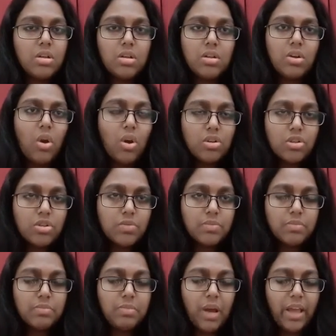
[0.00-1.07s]
not
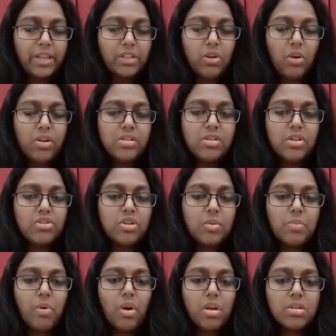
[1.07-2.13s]
buying non-essential
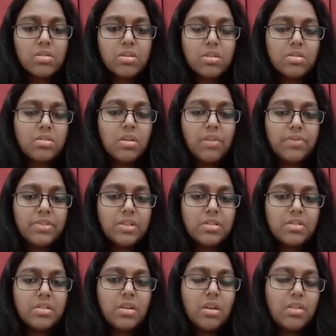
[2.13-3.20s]
products and
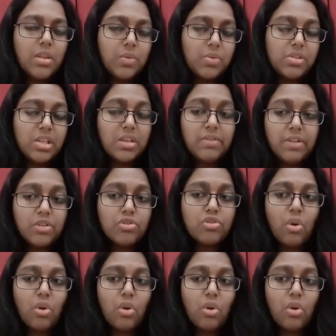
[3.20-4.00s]
services. There was even